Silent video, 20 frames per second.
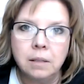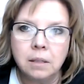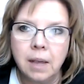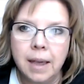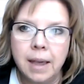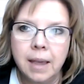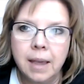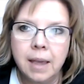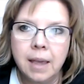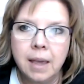
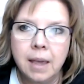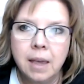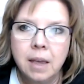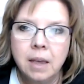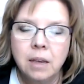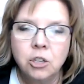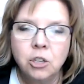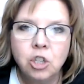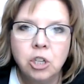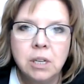Like
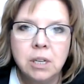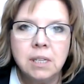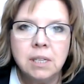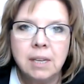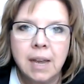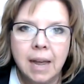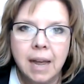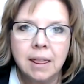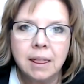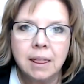she
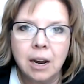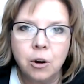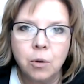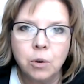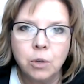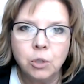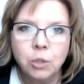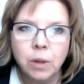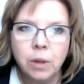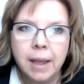sat there and
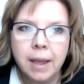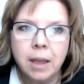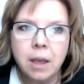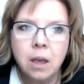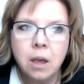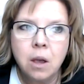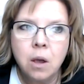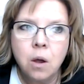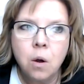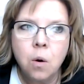was like,
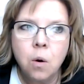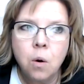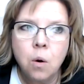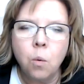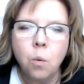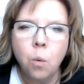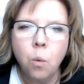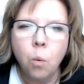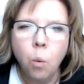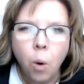
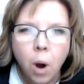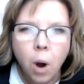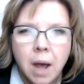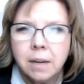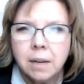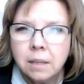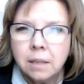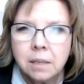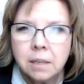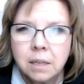
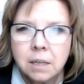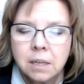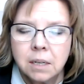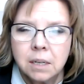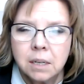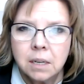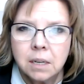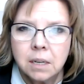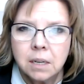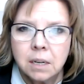"What?"
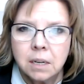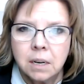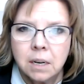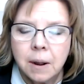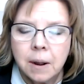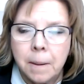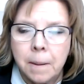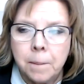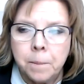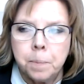
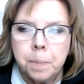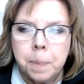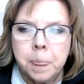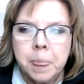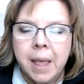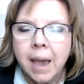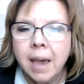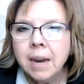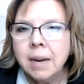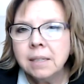
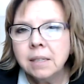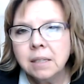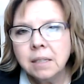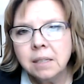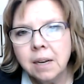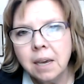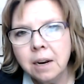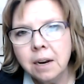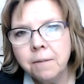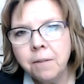And
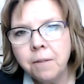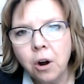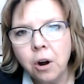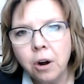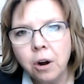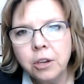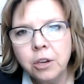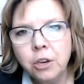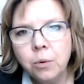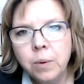instead of
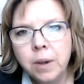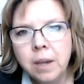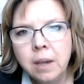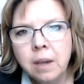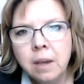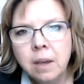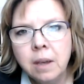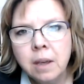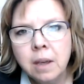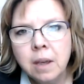arguing,
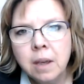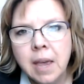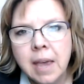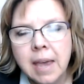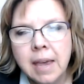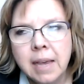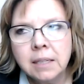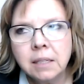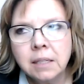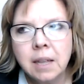
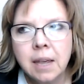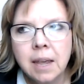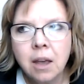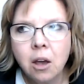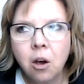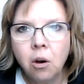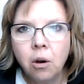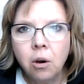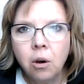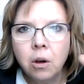it's like
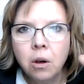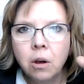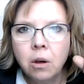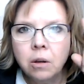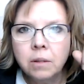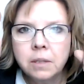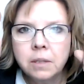all the